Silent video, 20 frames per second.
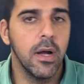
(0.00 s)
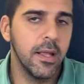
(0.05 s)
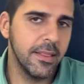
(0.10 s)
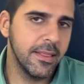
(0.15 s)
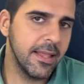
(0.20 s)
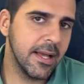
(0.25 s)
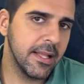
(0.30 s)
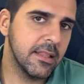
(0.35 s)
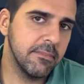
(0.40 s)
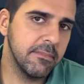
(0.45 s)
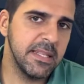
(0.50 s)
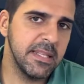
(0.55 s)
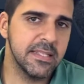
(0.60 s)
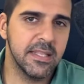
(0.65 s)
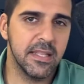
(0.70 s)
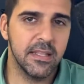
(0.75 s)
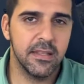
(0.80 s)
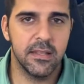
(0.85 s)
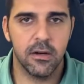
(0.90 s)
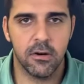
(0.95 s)
That means
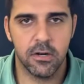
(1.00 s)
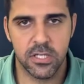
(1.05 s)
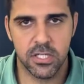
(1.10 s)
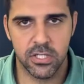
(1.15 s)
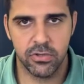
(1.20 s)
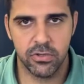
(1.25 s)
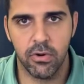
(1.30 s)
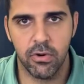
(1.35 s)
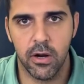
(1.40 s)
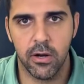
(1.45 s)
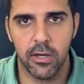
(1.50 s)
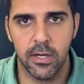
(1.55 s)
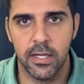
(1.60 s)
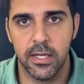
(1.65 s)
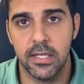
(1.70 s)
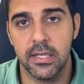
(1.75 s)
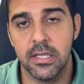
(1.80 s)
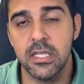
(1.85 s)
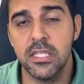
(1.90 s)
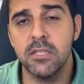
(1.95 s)
that they are
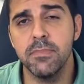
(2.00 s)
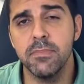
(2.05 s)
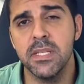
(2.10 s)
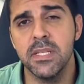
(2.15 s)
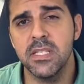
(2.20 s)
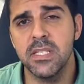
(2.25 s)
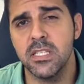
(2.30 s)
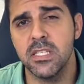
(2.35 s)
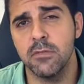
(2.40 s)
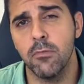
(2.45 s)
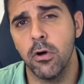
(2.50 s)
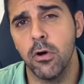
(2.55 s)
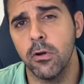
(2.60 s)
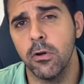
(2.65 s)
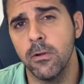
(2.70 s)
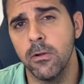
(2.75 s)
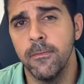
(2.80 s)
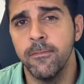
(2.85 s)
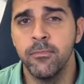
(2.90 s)
struggling. This business model